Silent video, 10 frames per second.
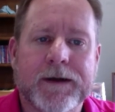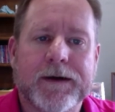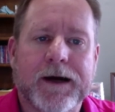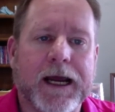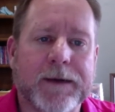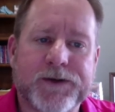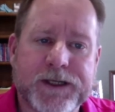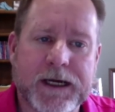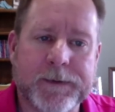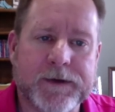"I am
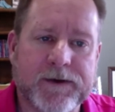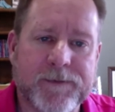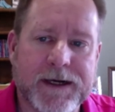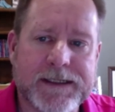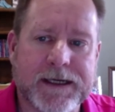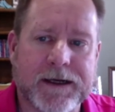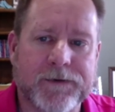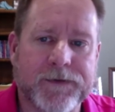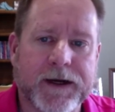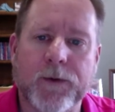ashamed of
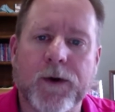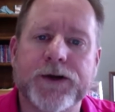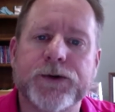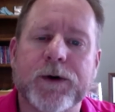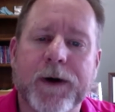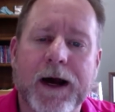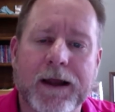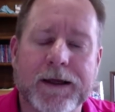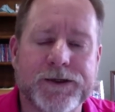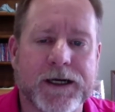myself, and I want to
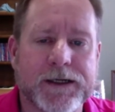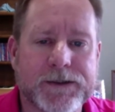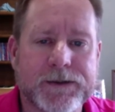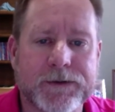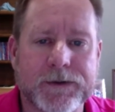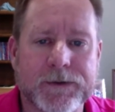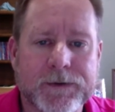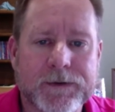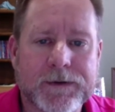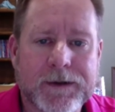apologize to you.
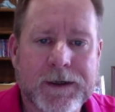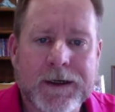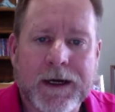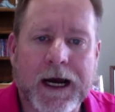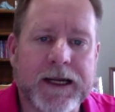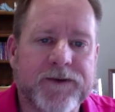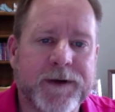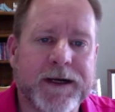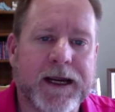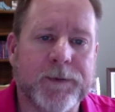I have
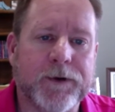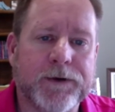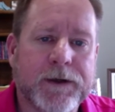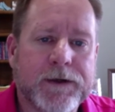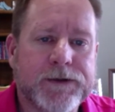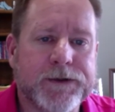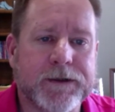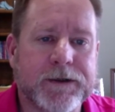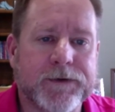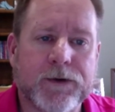been able to
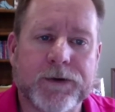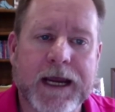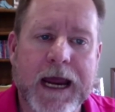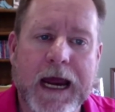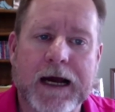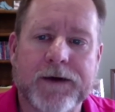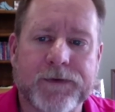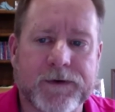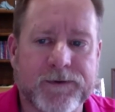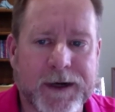deliver only
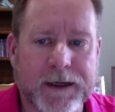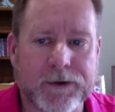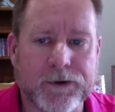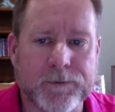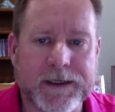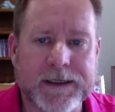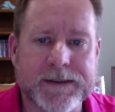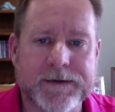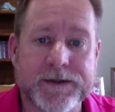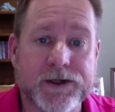half of my load
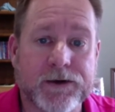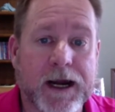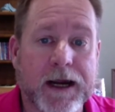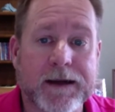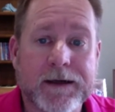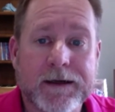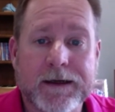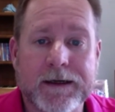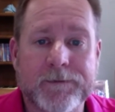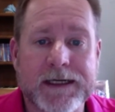because of this crack
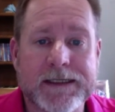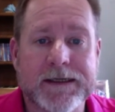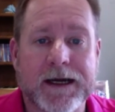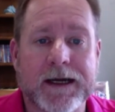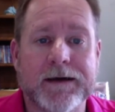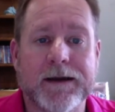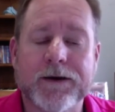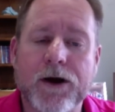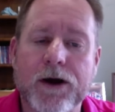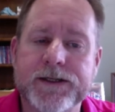in my side that
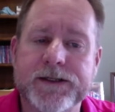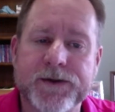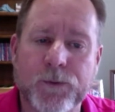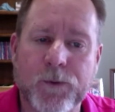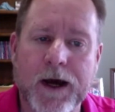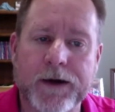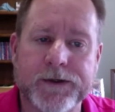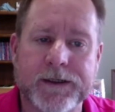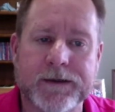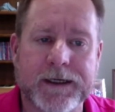causes the water
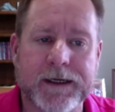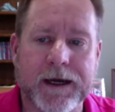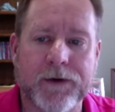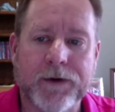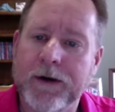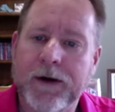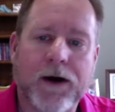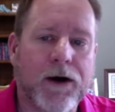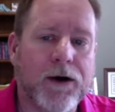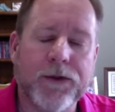to leak out
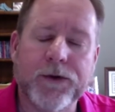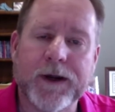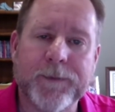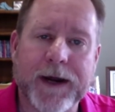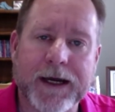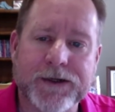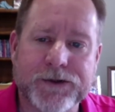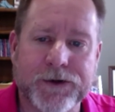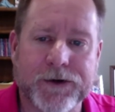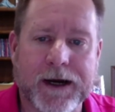all the way back
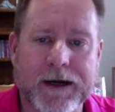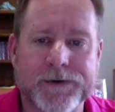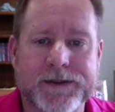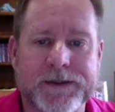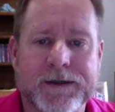to your house.